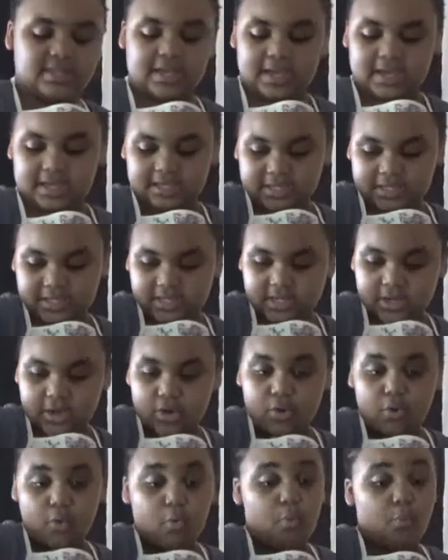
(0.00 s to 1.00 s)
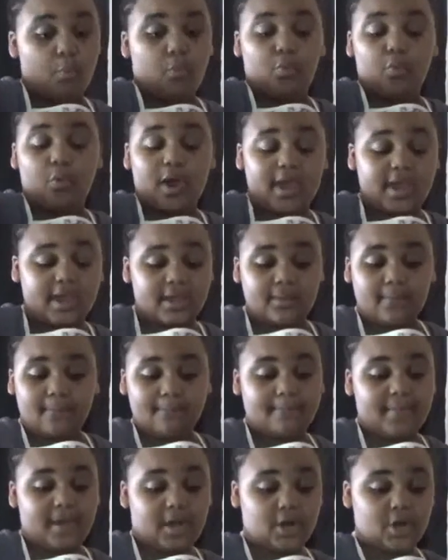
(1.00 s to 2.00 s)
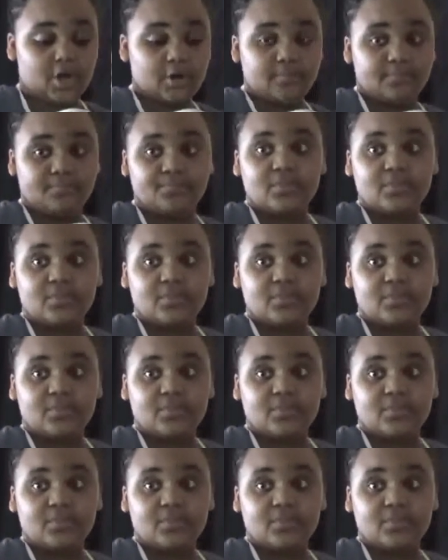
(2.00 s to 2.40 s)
taste way better.